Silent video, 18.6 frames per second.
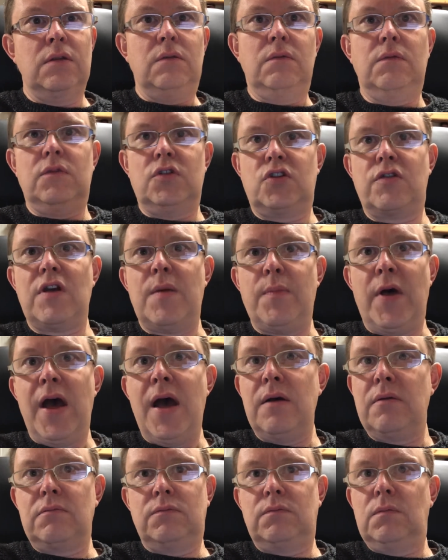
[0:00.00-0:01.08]
scrap that,
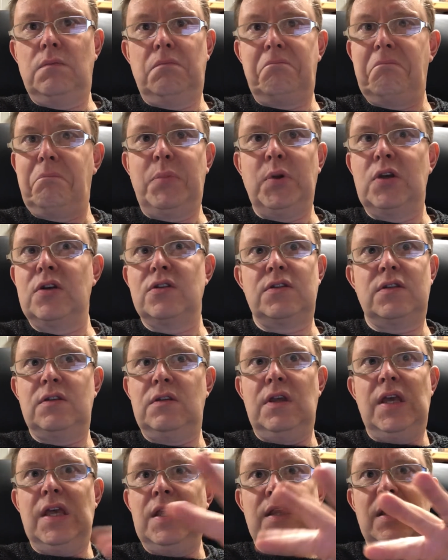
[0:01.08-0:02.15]
because
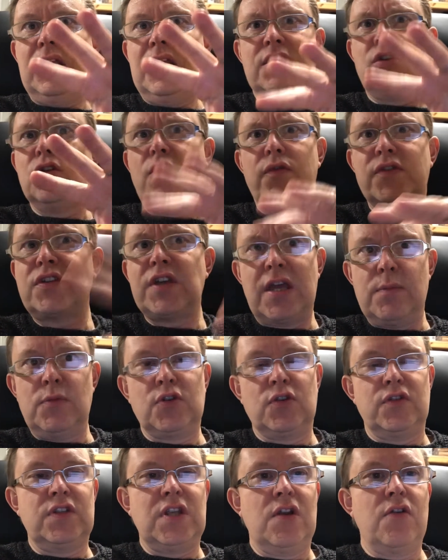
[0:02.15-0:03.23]
it's not the same as on
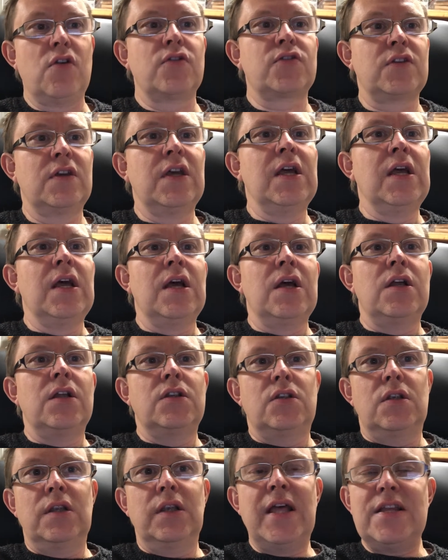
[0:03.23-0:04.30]
the Terios.
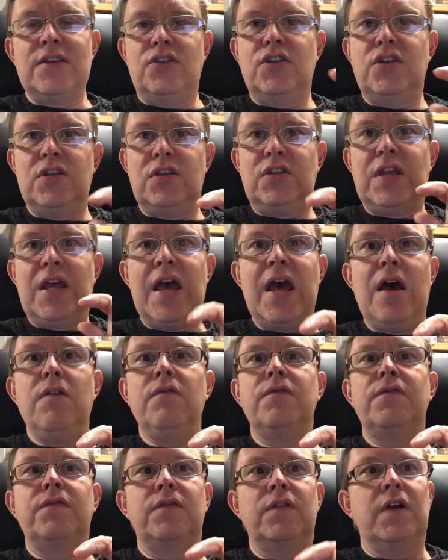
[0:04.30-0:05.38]
Let's just
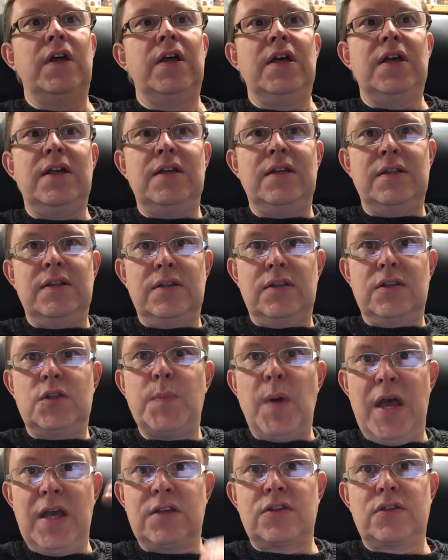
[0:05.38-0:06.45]
have
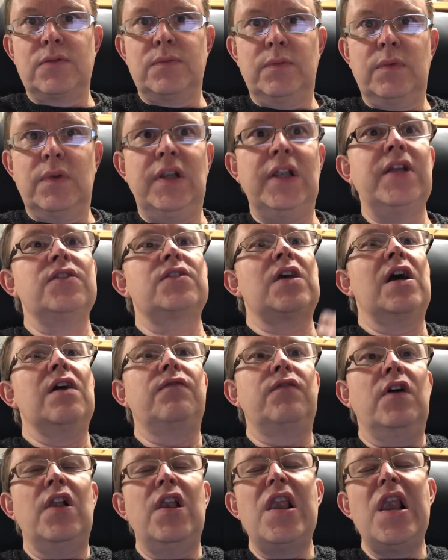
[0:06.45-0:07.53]
specs. Let's have
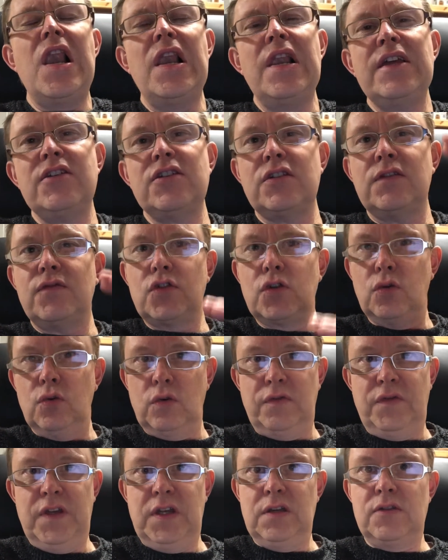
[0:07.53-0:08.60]
a list of torque
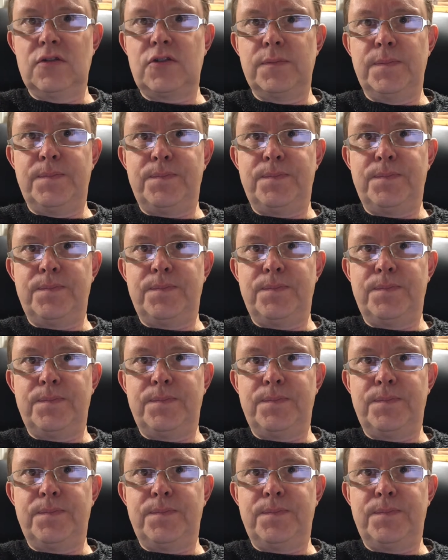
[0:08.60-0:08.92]
figures